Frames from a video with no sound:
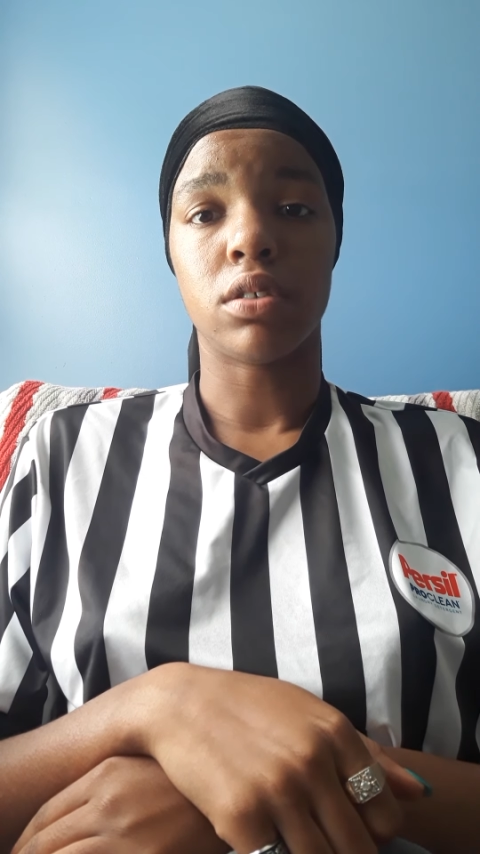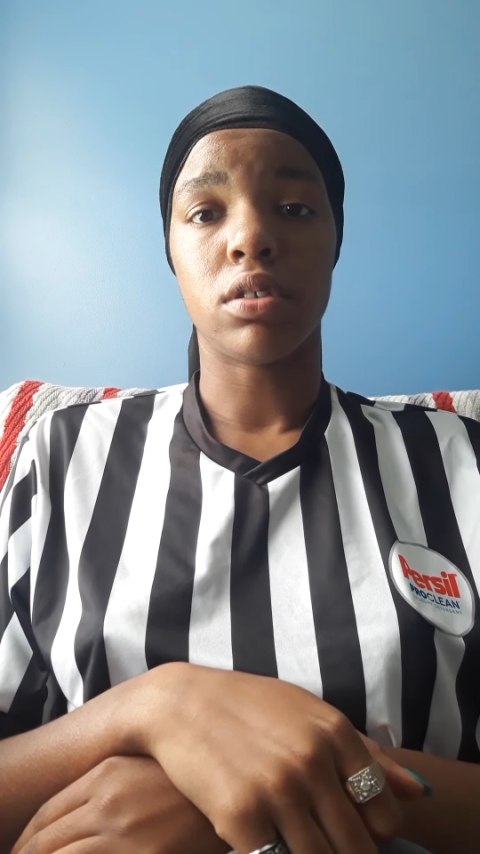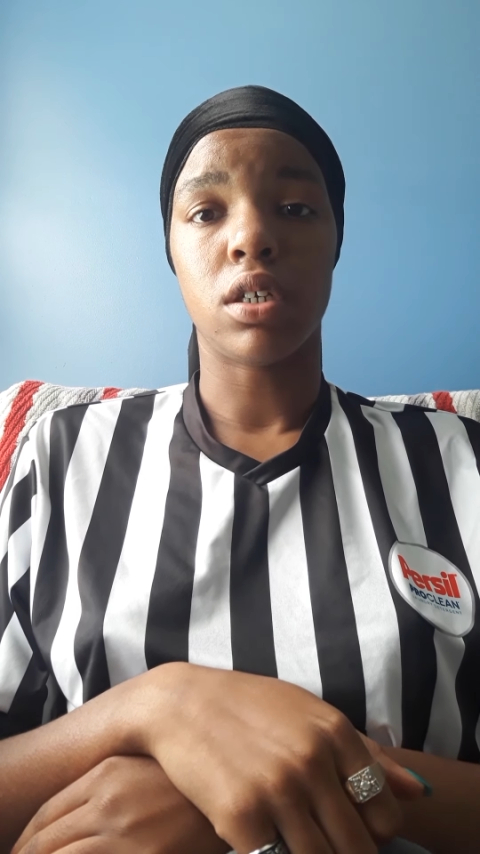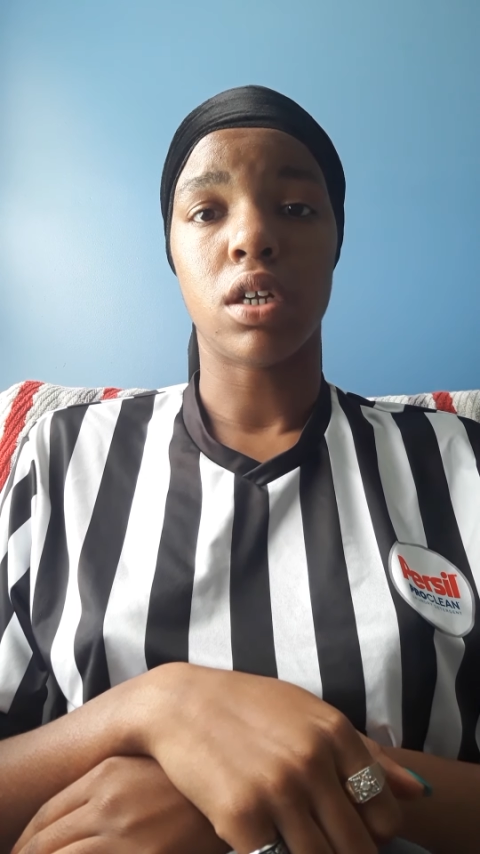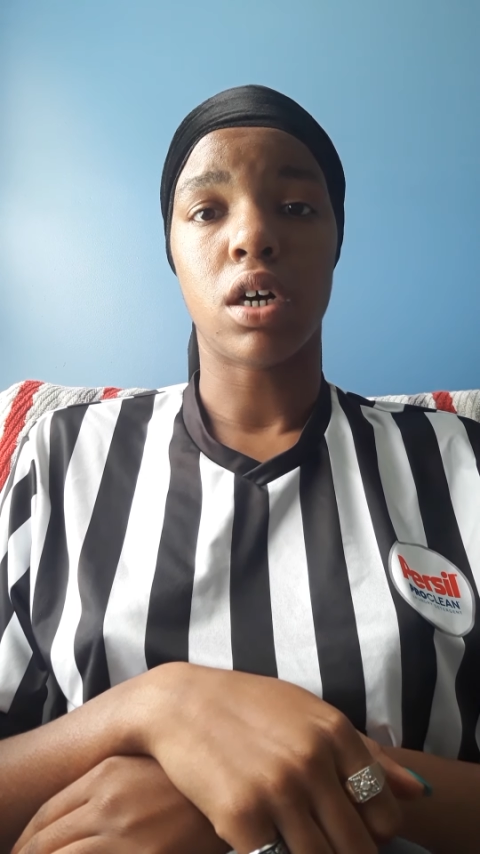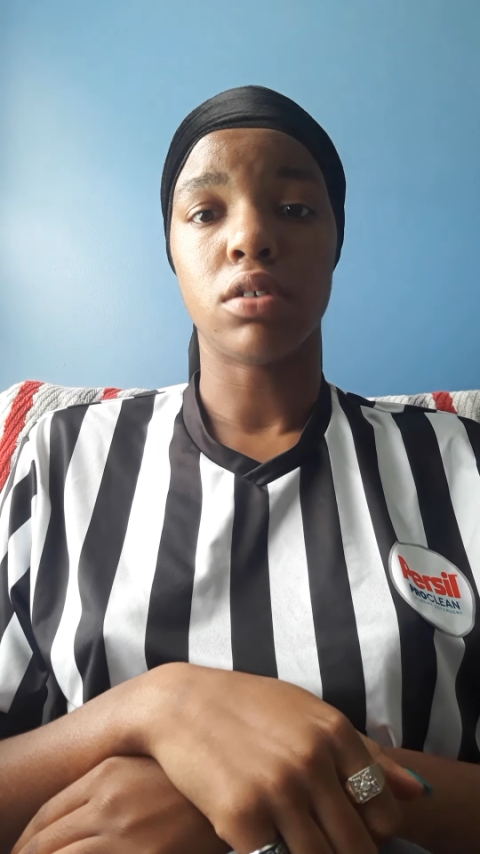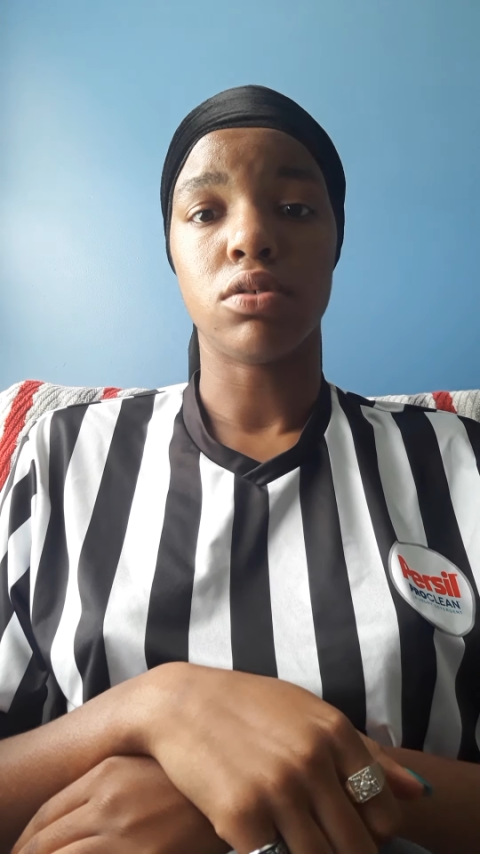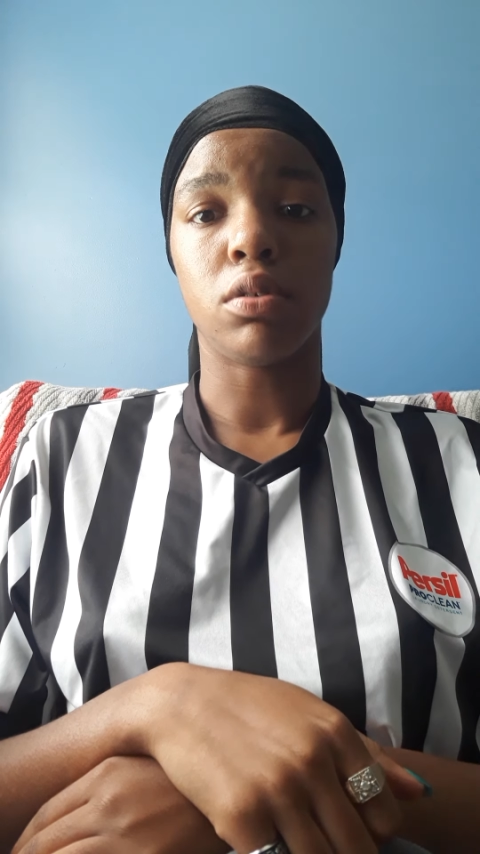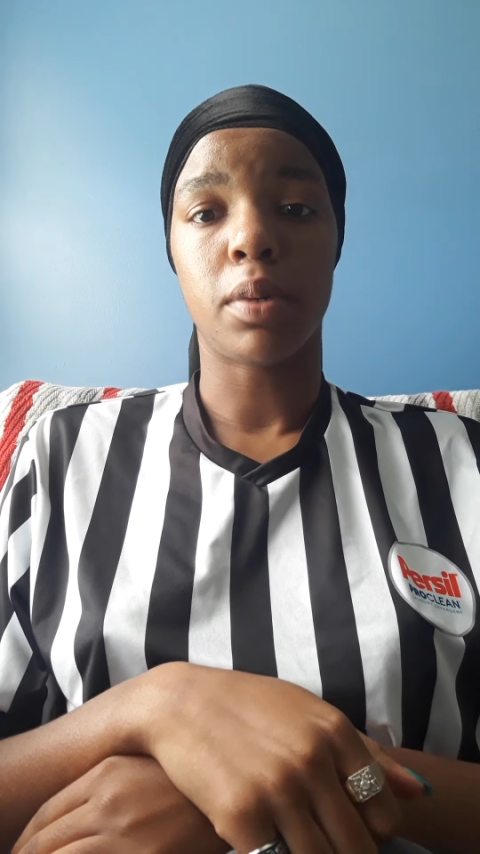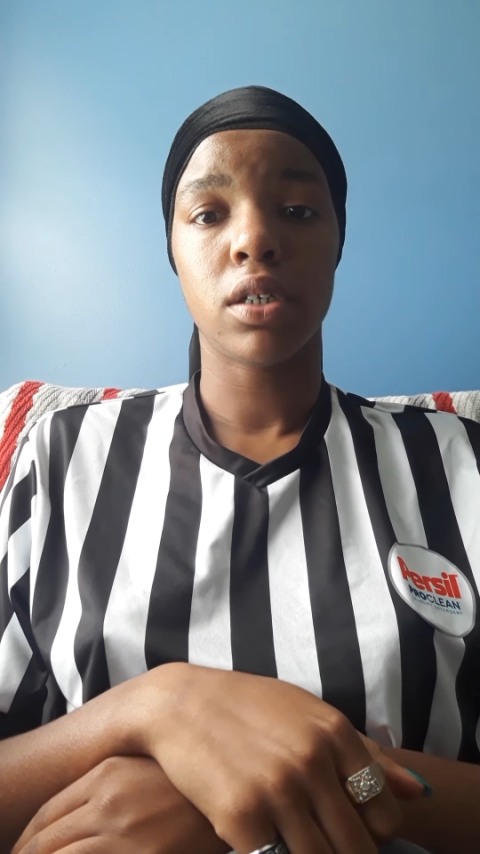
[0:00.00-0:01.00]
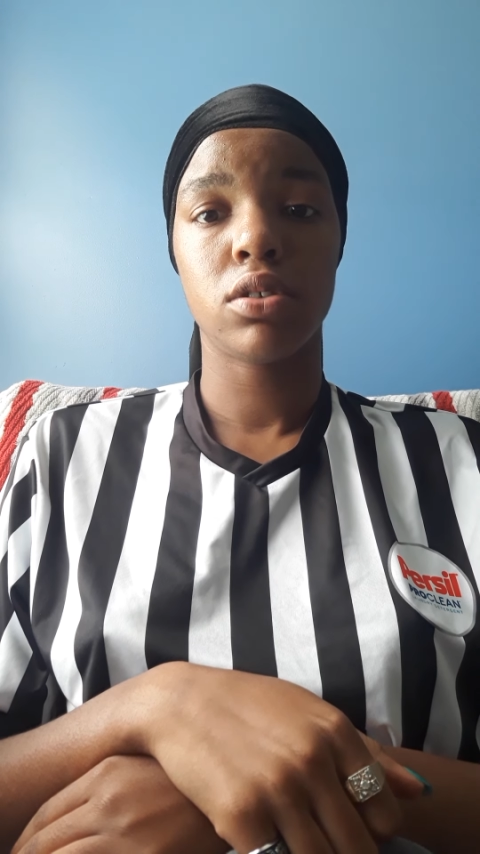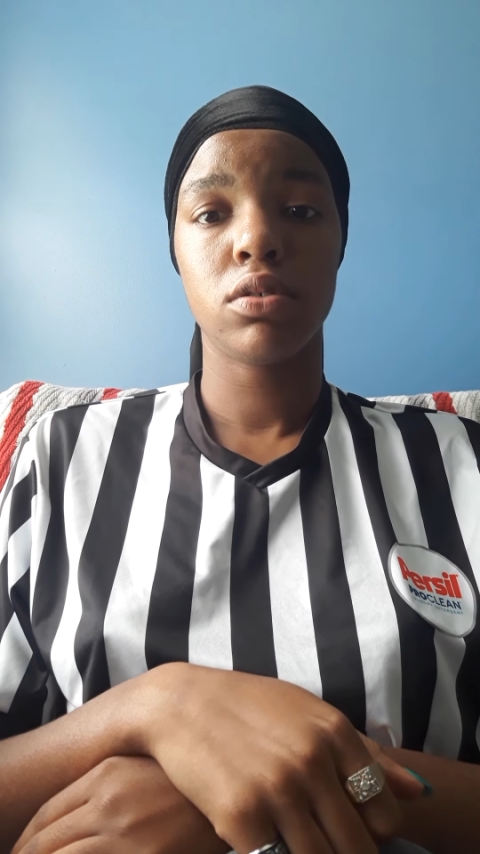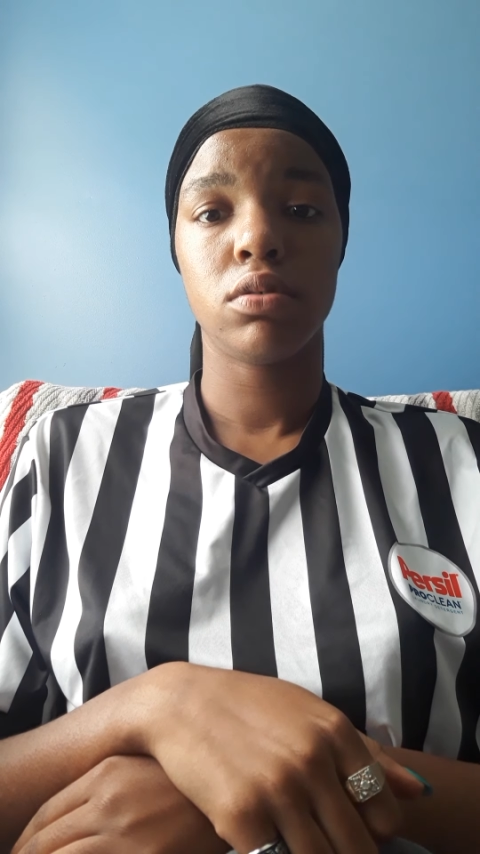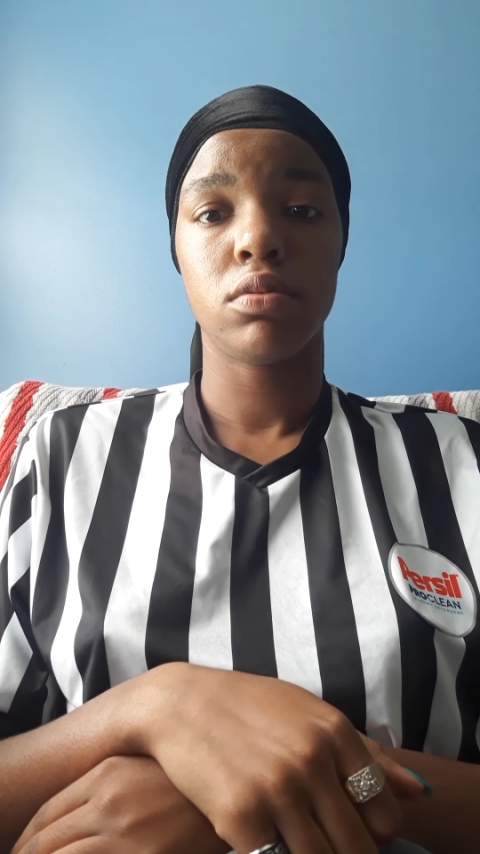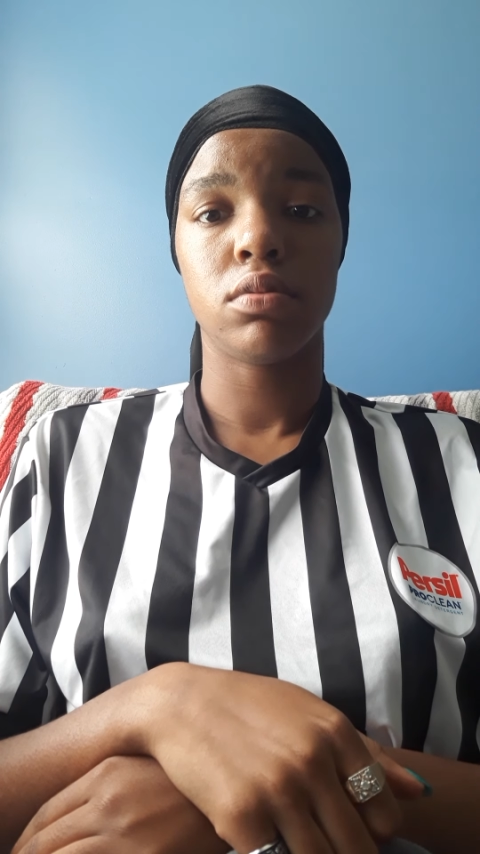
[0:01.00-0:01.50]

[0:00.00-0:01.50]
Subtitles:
and I'll do a part two